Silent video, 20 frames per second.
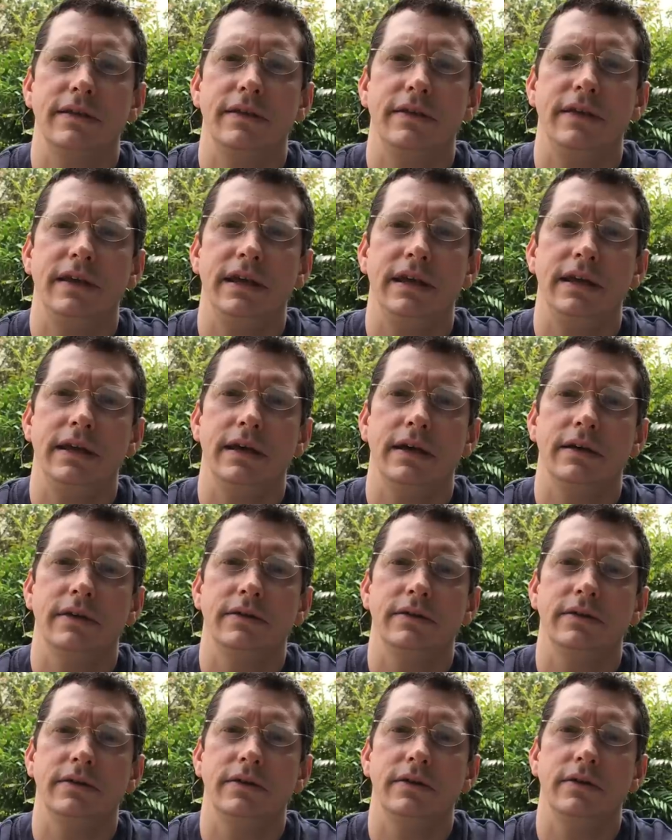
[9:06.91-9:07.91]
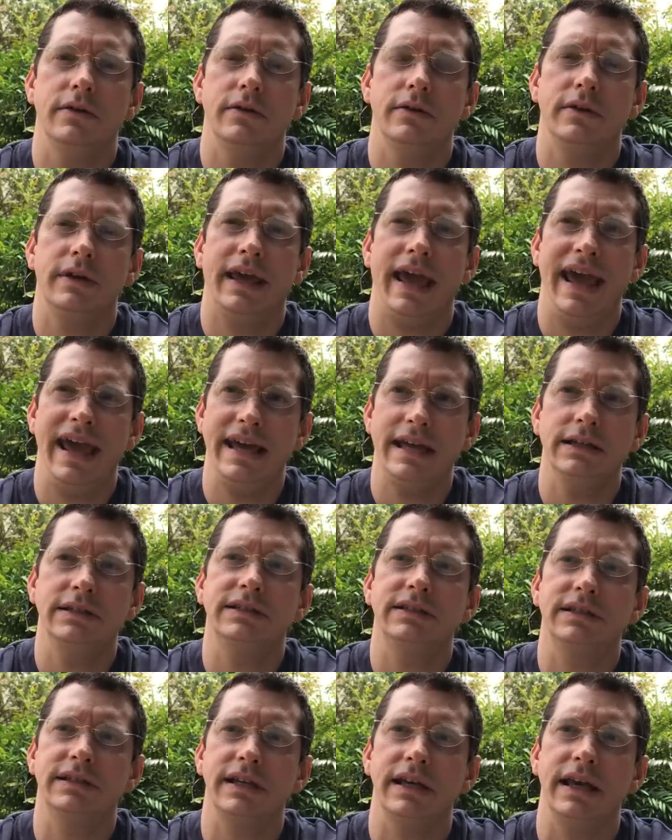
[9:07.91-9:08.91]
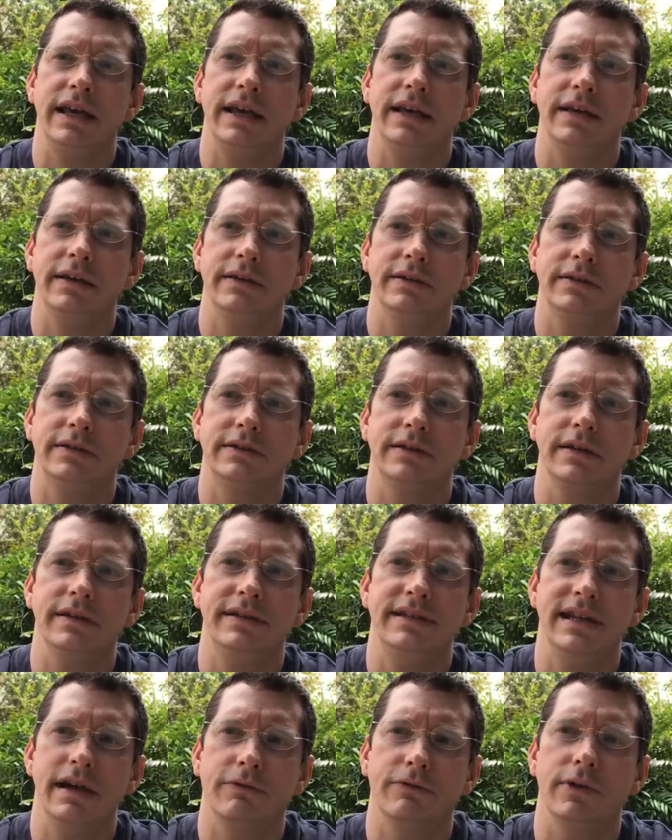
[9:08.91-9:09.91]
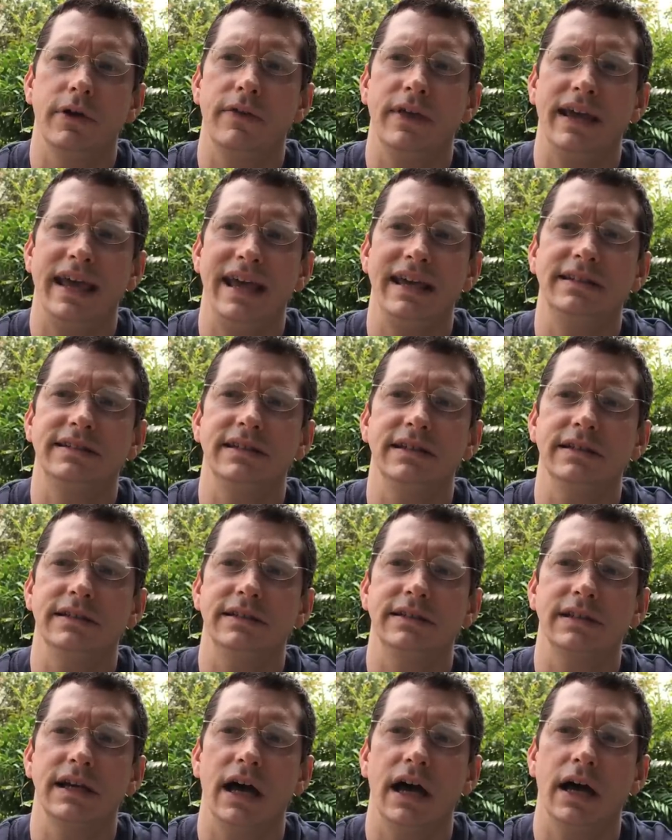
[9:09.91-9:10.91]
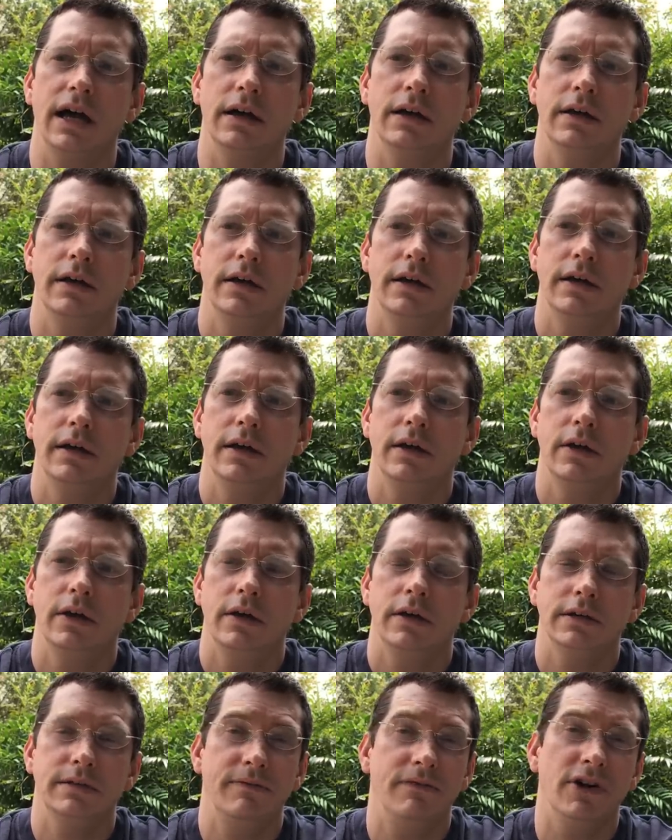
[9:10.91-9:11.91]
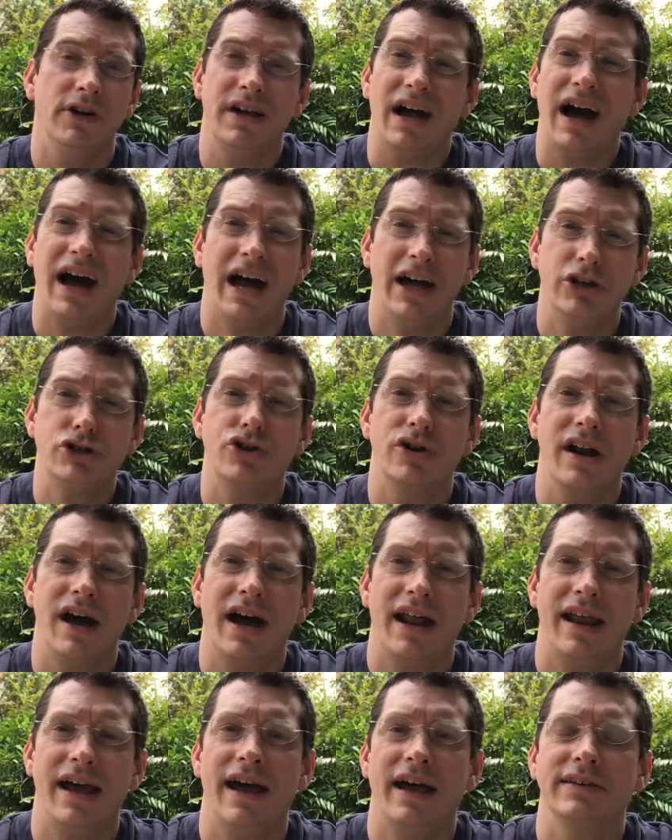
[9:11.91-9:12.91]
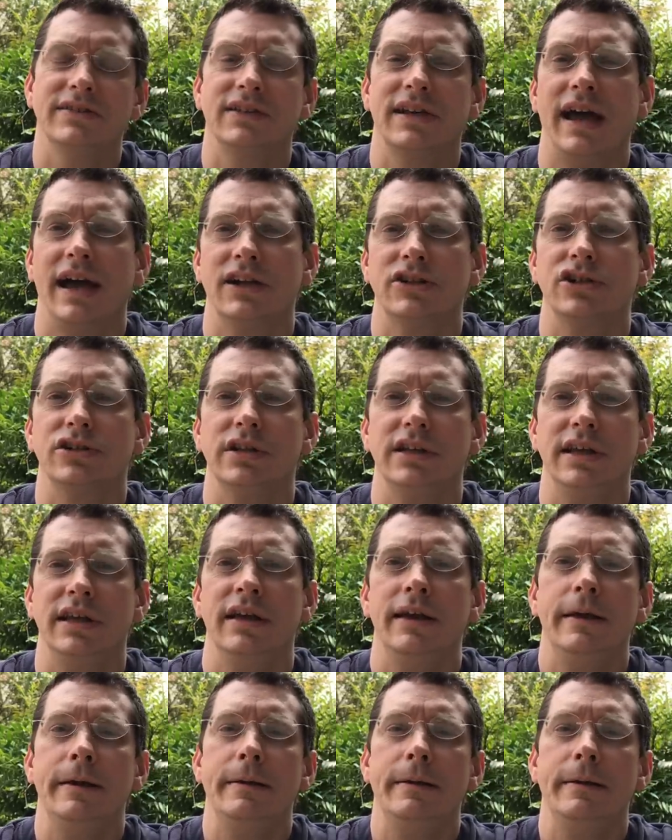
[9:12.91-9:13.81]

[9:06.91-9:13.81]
The case is different. The case is very Hydronaut-esque, actually.